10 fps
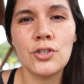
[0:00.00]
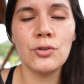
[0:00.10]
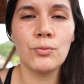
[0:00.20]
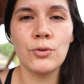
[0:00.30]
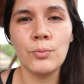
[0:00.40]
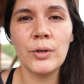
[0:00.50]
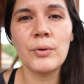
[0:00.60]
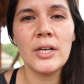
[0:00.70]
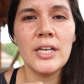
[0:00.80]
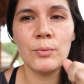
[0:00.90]
to the room we
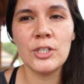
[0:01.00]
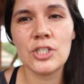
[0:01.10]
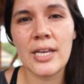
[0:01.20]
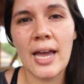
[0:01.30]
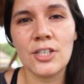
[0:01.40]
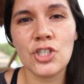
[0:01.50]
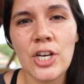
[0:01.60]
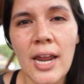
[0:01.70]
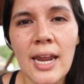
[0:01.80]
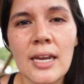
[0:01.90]
were in. We just had a
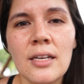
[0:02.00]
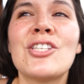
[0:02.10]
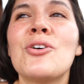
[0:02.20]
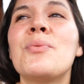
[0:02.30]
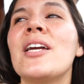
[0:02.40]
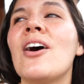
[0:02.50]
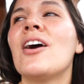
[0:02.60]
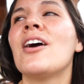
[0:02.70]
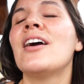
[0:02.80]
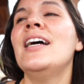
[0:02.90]
shade. So we
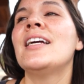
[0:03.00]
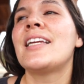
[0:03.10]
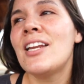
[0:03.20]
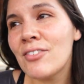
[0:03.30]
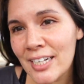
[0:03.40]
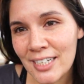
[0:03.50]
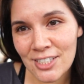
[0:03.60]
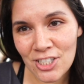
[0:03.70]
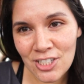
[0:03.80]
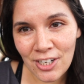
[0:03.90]
are getting ready
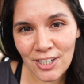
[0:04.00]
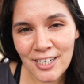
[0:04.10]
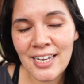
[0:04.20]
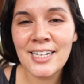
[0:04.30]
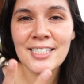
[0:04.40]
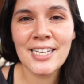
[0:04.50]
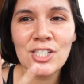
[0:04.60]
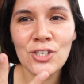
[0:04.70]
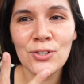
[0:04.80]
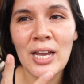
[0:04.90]
to start
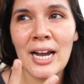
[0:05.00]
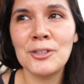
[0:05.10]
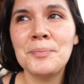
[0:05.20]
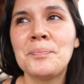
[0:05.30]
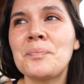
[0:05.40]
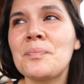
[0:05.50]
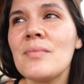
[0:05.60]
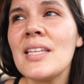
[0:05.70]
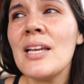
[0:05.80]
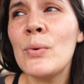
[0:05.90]
day two now.
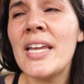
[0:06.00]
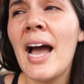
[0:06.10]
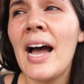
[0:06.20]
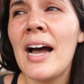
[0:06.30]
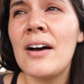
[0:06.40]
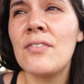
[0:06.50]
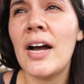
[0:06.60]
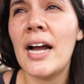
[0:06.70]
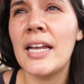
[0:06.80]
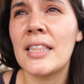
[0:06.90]
We
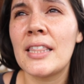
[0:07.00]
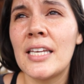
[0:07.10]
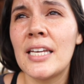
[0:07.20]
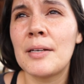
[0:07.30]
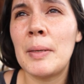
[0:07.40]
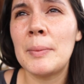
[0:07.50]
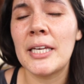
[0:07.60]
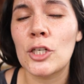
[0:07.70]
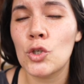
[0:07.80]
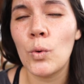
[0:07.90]
have, I think, maybe
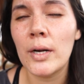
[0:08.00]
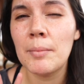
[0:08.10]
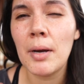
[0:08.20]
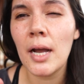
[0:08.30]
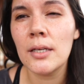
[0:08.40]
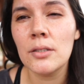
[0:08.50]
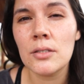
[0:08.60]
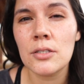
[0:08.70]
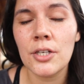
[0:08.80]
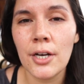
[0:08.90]
like 20
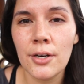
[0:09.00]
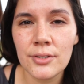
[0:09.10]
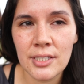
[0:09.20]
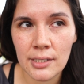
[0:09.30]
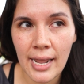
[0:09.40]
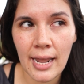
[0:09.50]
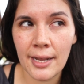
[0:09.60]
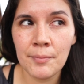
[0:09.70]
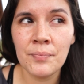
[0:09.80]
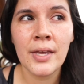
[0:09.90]
miles to go
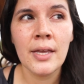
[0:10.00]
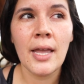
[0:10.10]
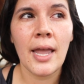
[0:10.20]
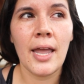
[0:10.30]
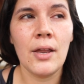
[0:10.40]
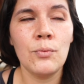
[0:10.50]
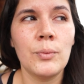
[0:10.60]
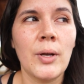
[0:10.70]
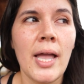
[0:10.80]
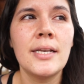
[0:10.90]
today and
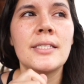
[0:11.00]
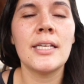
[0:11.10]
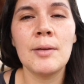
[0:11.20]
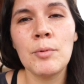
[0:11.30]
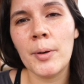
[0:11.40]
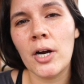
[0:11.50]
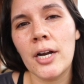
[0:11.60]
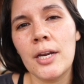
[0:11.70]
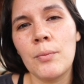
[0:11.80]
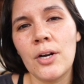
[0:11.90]
we will end in
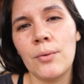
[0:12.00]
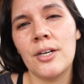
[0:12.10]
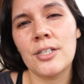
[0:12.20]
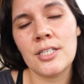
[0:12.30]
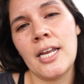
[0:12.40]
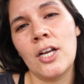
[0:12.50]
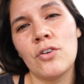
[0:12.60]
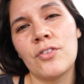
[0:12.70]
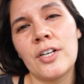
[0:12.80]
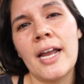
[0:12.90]
Imabari where we are staying
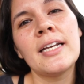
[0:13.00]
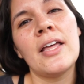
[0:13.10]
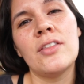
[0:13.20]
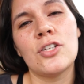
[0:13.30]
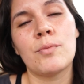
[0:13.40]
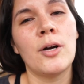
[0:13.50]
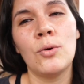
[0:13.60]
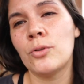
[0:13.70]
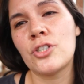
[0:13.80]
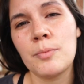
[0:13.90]
overnight and then
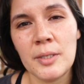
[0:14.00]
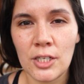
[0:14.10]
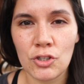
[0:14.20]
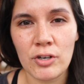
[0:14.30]
tomorrow will just be a